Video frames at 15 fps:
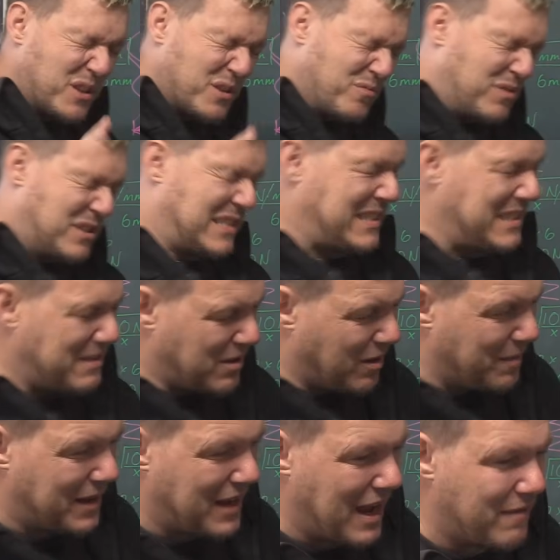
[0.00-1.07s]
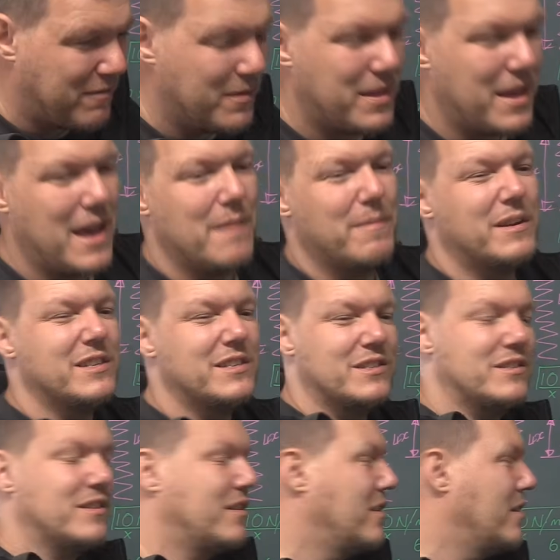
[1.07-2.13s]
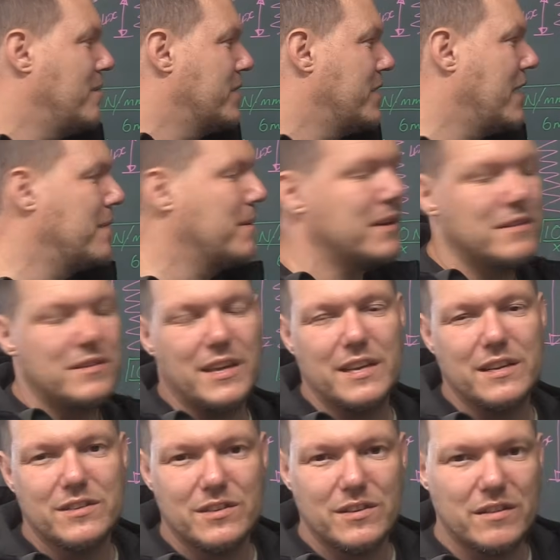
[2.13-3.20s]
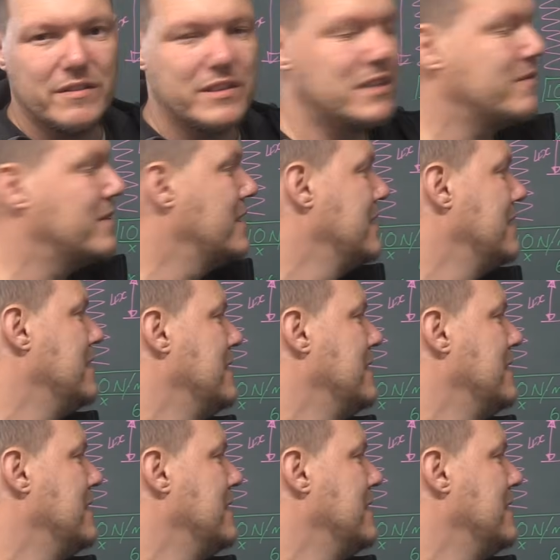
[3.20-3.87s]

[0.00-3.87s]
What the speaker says: you've got to be careful with air because of the thermodynamic things and all the rest of it.